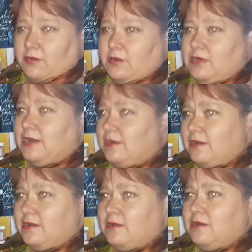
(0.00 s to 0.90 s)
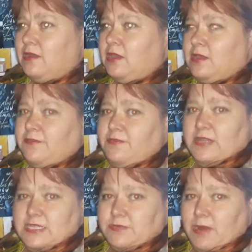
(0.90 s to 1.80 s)
linen, fleece
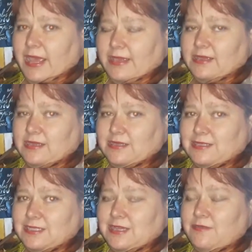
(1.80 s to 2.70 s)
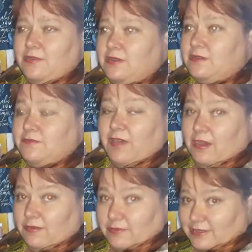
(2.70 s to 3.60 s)
blankets, even
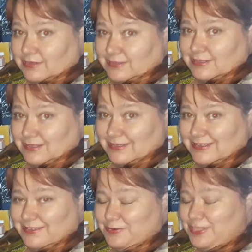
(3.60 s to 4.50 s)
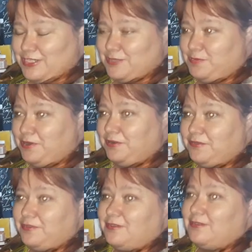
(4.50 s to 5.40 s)
velvet, which is
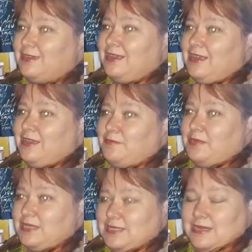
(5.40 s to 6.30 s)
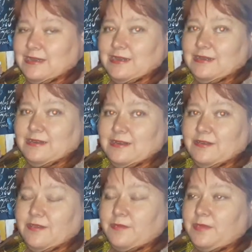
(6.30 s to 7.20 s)
beautiful. Mixed linen,
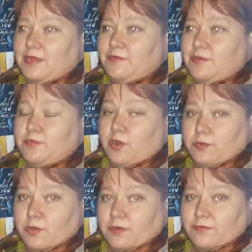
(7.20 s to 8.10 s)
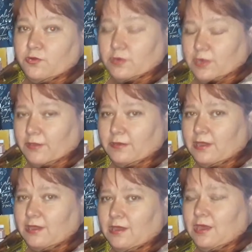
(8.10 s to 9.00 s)
even bonbon for clothing,
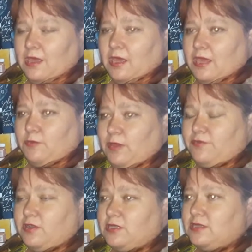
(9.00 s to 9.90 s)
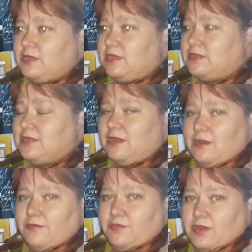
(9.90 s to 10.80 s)
and we've got a ton of.
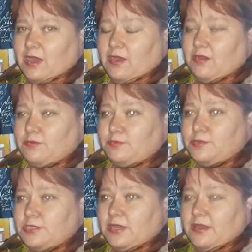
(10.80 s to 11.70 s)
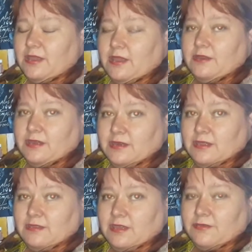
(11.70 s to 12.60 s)
I'll put underneath
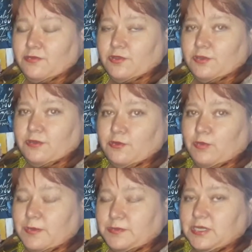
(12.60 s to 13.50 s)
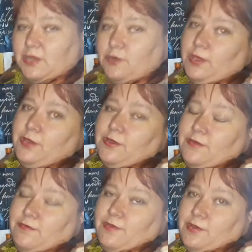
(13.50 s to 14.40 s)
here for you the website where you can
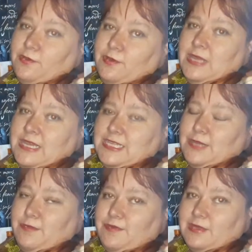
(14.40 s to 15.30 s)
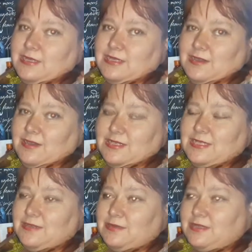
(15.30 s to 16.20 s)
view some of the designs and
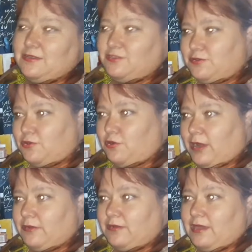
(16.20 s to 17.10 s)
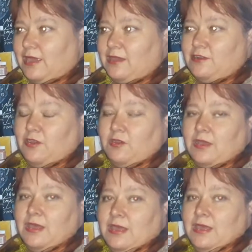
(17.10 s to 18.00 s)
draw out the catalogue.
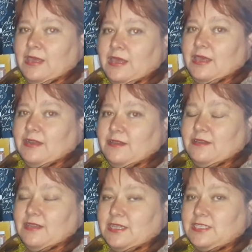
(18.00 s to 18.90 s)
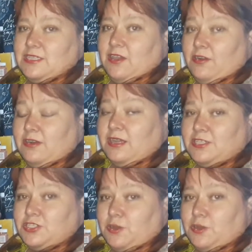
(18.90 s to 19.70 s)
And there's an online shop